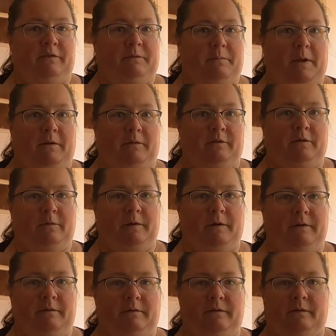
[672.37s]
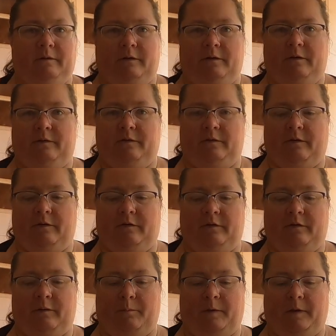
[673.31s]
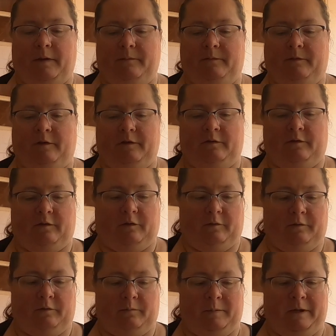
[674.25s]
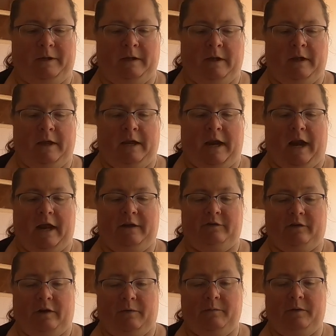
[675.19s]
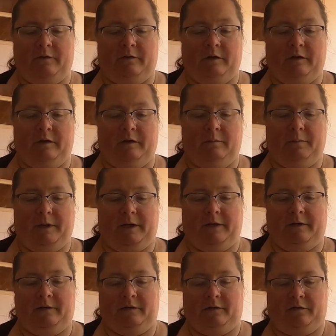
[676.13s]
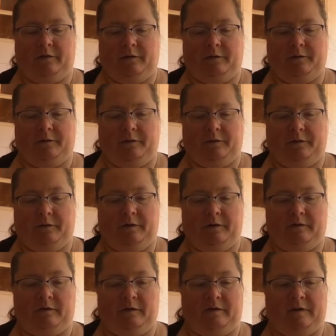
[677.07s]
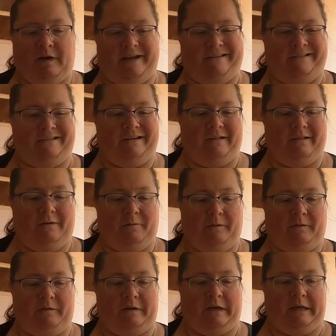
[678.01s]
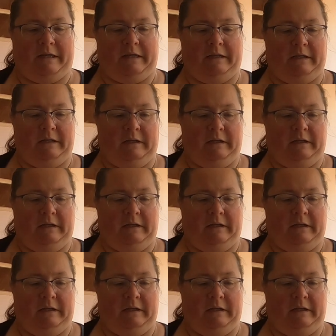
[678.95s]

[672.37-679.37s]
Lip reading: a smell to it because it sometimes concerns me. Actually, I was a little bit concerned because the tag sale it was at,